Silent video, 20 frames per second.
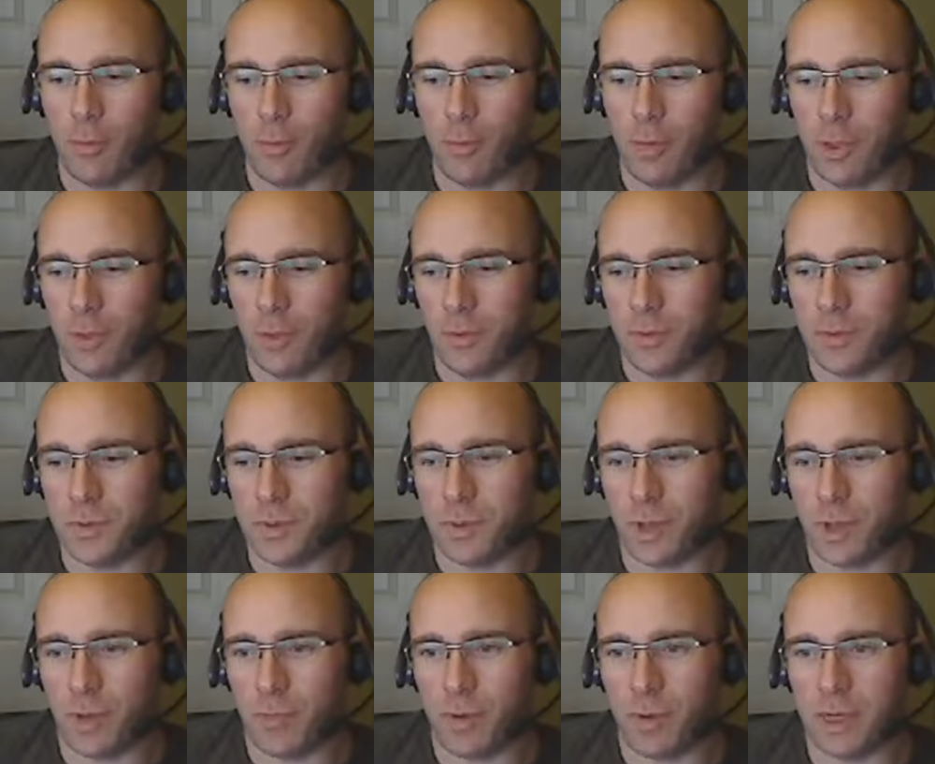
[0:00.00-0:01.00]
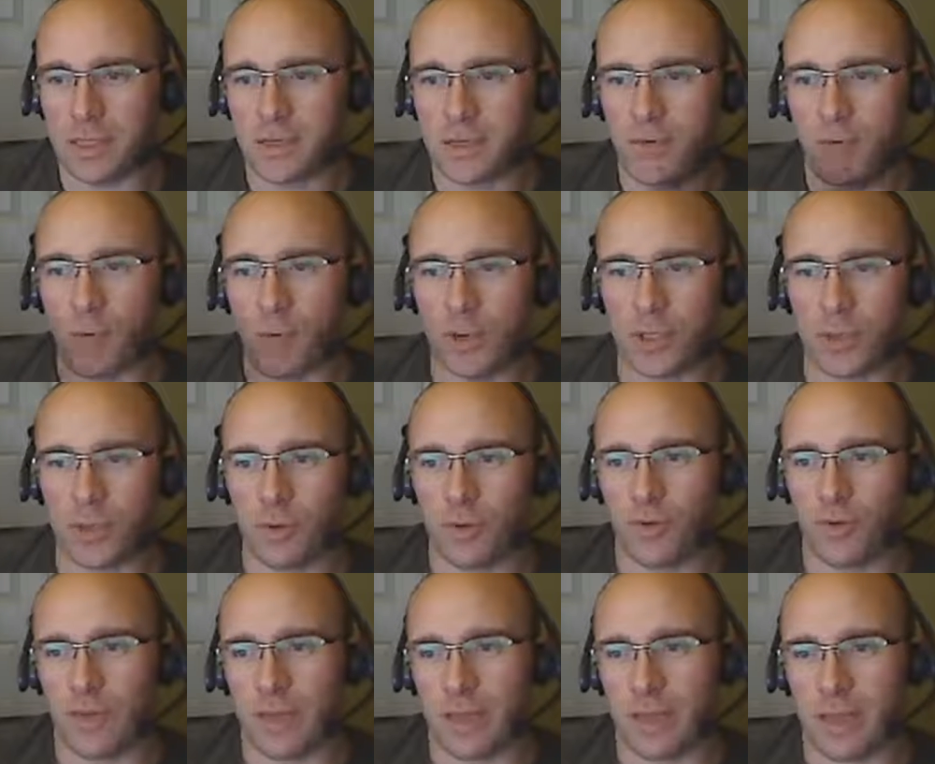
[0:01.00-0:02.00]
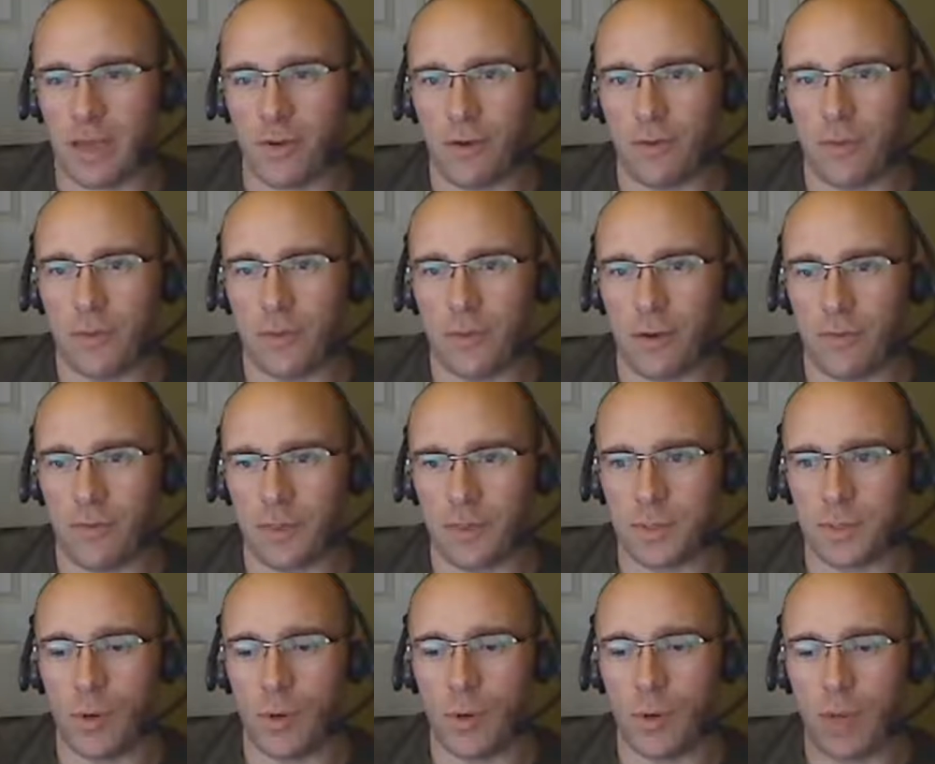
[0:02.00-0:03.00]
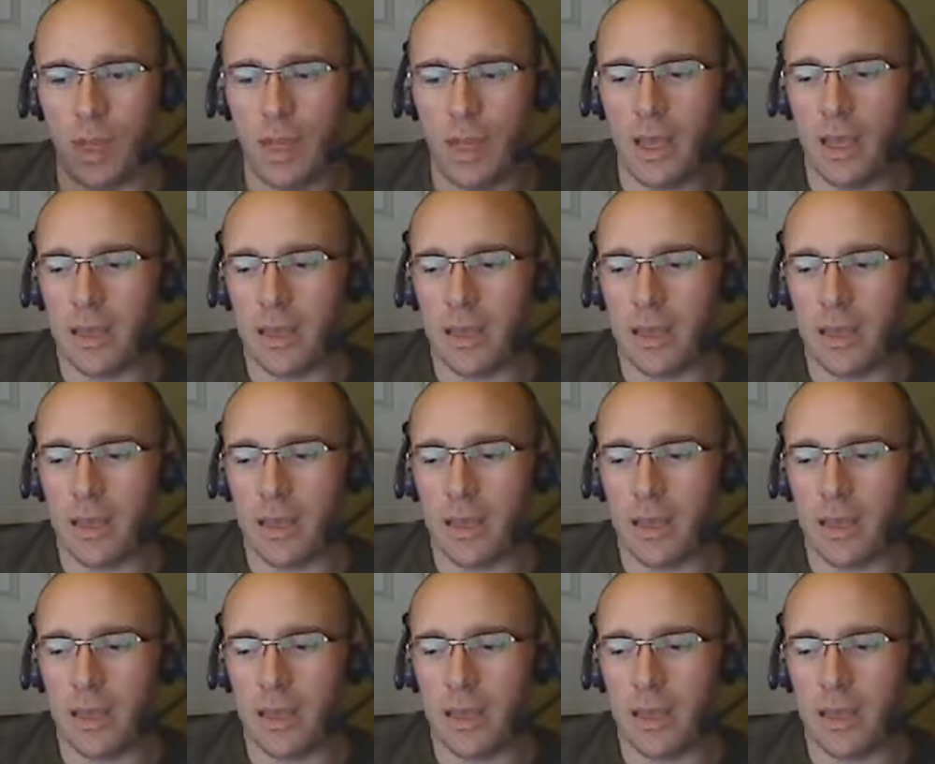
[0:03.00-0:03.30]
We used positive pressure to vent the house of the smoke.